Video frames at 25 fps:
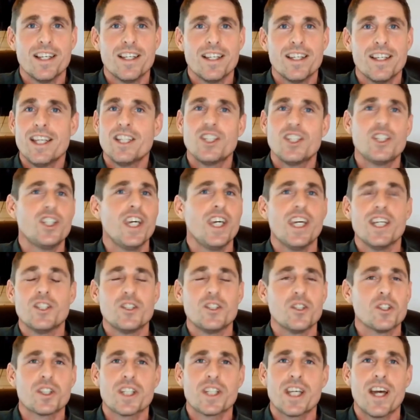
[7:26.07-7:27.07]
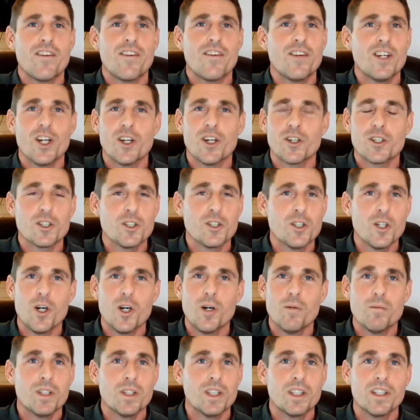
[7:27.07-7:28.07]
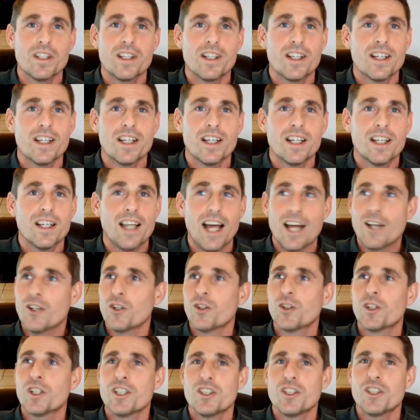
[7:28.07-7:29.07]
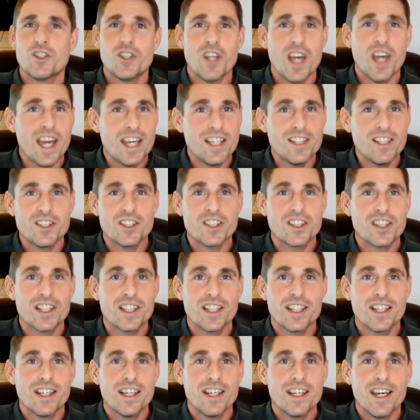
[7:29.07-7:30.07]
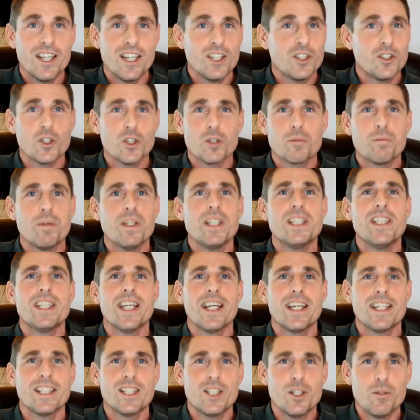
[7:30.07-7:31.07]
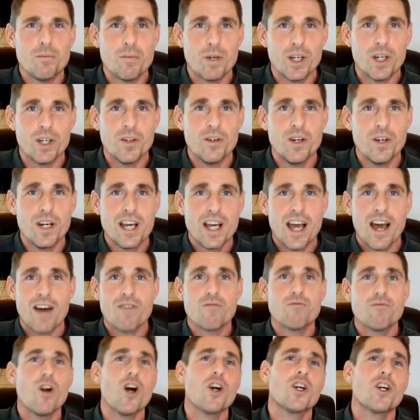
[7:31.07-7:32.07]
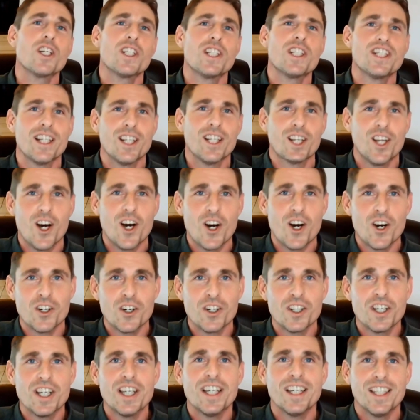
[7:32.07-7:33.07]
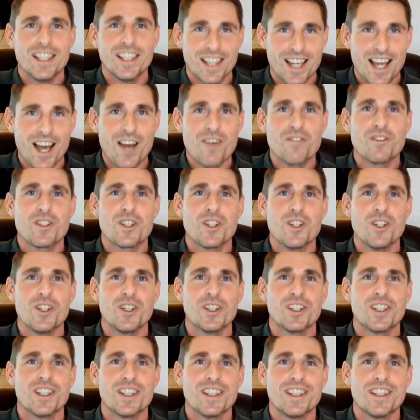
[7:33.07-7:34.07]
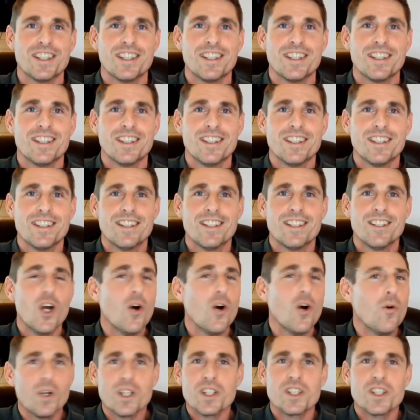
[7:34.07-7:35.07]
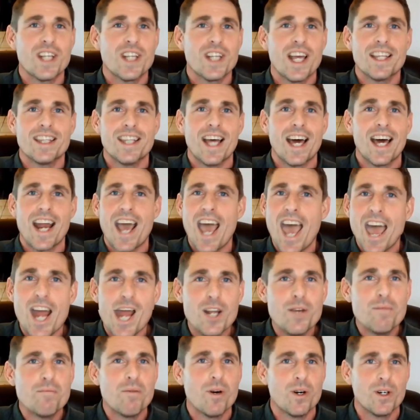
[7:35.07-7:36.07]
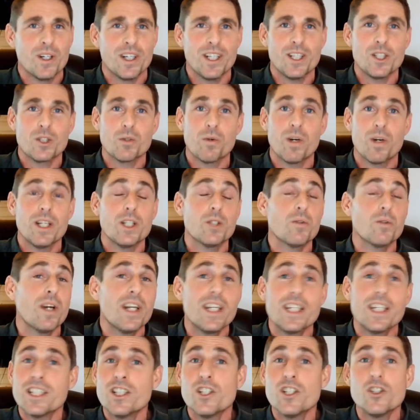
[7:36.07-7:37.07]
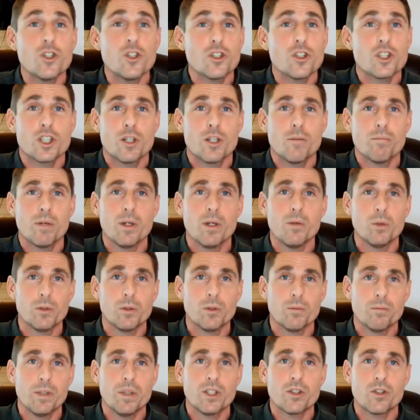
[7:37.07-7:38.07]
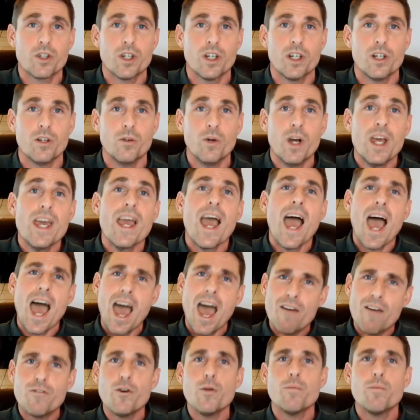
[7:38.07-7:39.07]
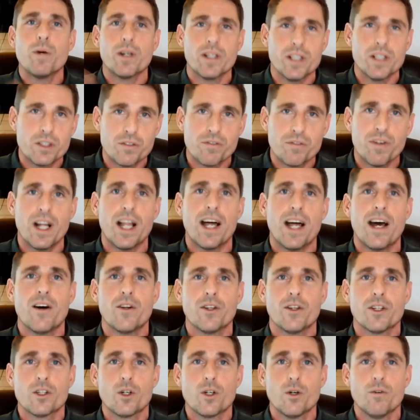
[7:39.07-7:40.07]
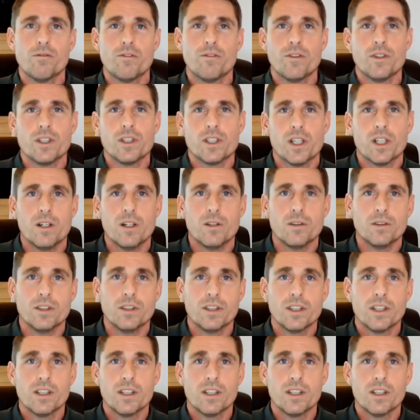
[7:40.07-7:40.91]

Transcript: This year's just carried on as normal, like nothing's changed. It's just been tickety-boo, I've rocketed along, and life's good. No one said that at any point in twenty twenty, because it just simply wouldn't be true. Everybody's felt out the comfort zone.